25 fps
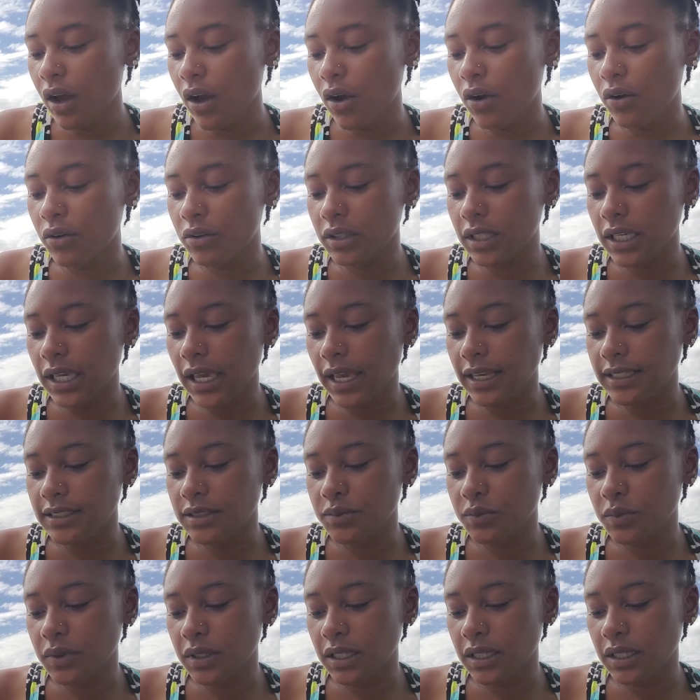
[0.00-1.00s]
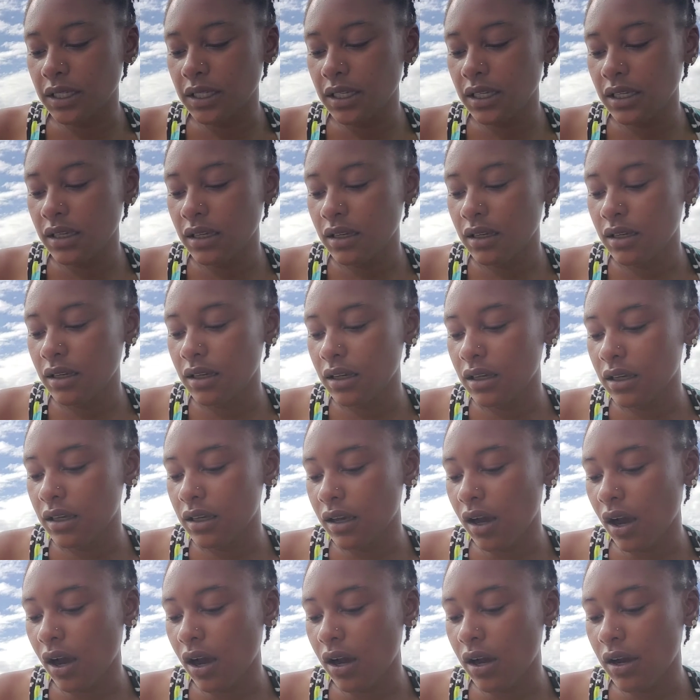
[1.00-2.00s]
Only as we
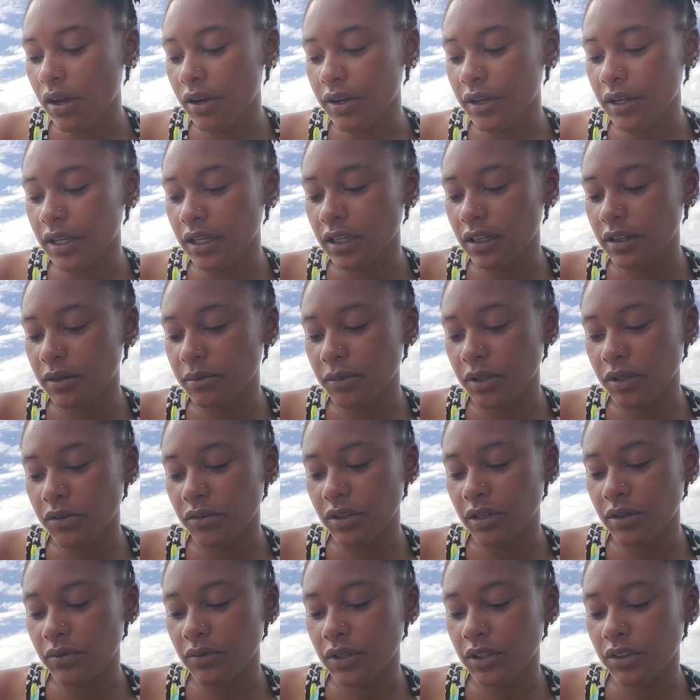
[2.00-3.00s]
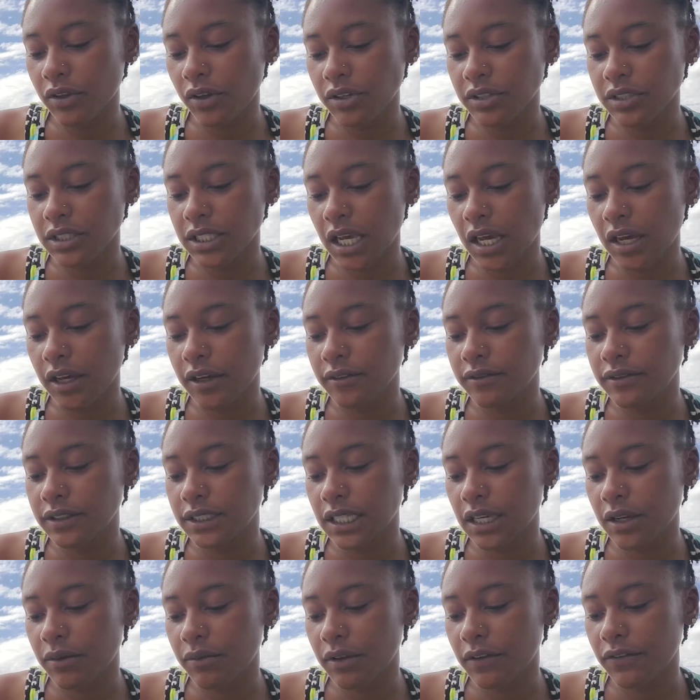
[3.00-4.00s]
are in communion with ourselves
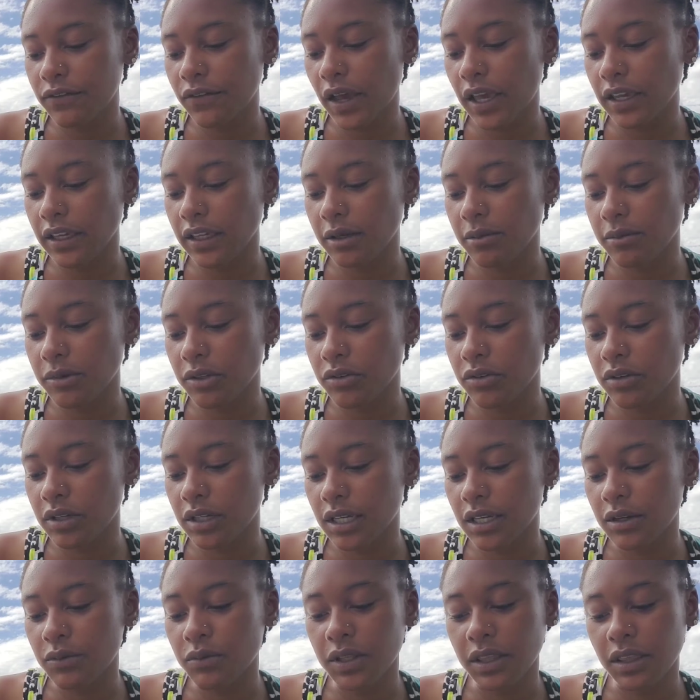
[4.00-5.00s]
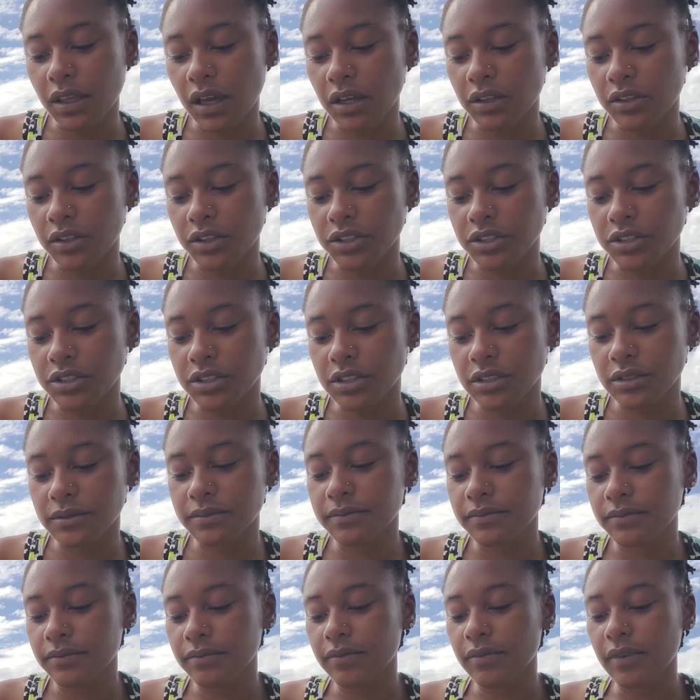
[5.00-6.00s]
can we find community with others.
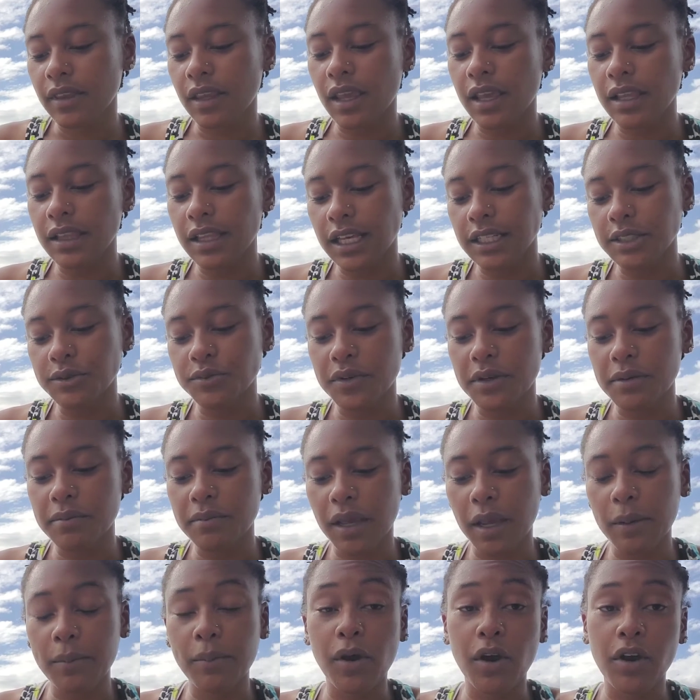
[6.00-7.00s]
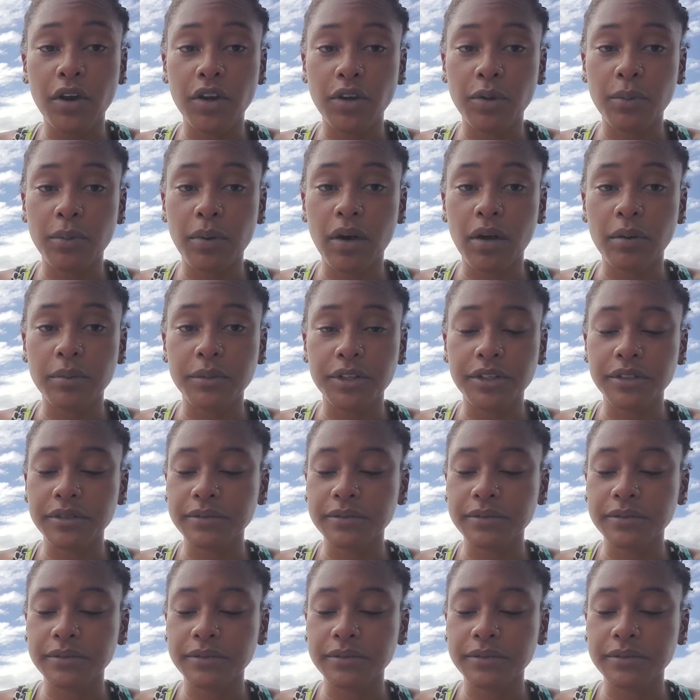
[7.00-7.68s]
And that's written by Parker Palmer.